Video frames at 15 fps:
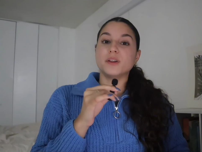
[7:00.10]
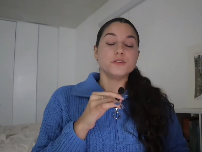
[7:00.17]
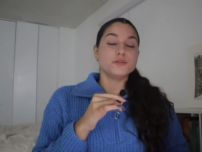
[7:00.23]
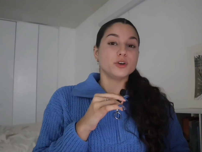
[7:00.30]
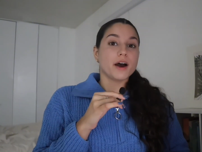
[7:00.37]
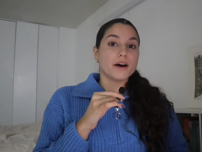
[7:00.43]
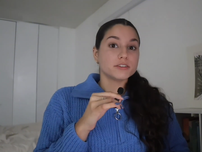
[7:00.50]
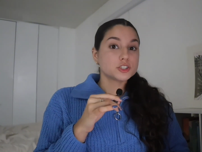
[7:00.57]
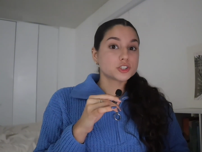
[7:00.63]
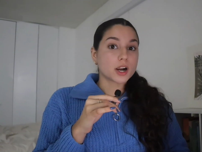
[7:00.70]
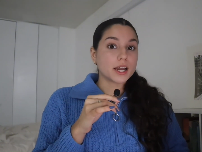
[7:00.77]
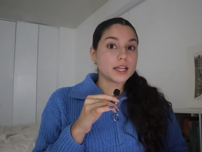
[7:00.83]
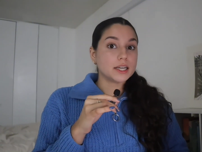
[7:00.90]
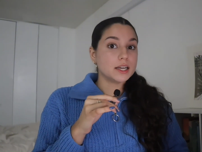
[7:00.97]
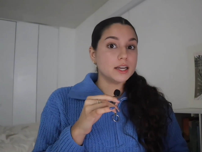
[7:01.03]
you haven't
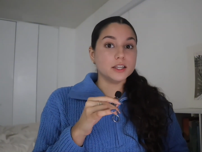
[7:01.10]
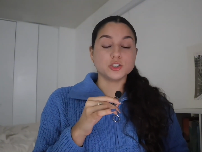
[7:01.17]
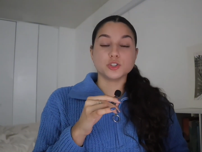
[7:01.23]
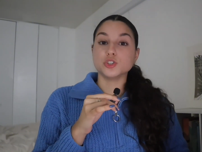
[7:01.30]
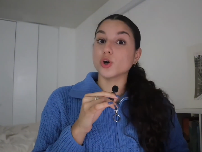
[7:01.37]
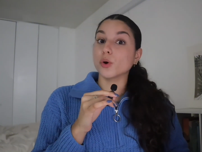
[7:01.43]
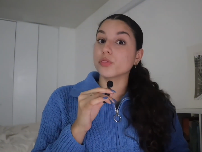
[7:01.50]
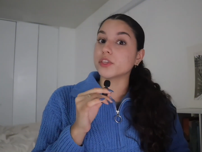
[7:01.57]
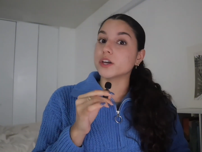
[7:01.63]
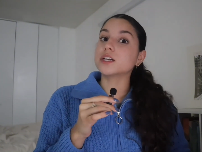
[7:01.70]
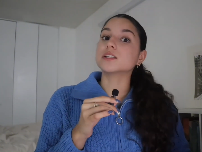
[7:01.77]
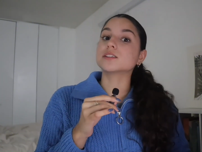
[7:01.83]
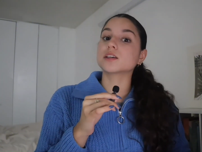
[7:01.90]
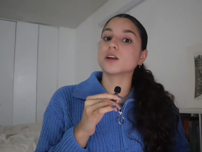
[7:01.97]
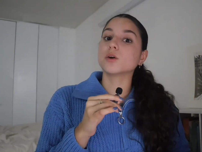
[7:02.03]
tried it and you don't think
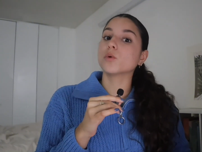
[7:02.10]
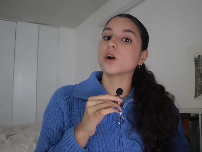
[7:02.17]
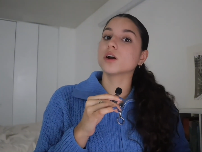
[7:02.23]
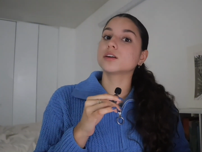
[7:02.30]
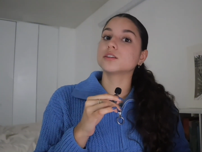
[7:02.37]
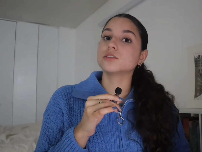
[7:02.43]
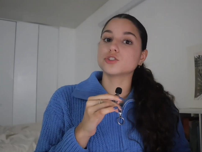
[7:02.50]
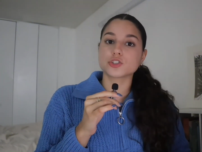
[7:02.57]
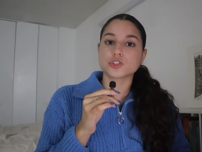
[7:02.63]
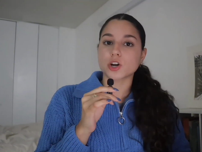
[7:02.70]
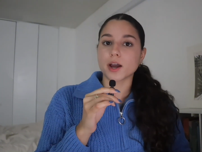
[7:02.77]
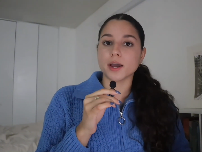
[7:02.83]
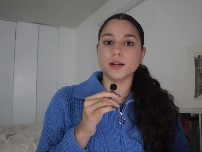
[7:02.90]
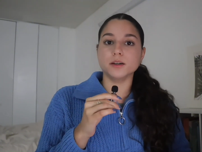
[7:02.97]
it's going to work, just try it.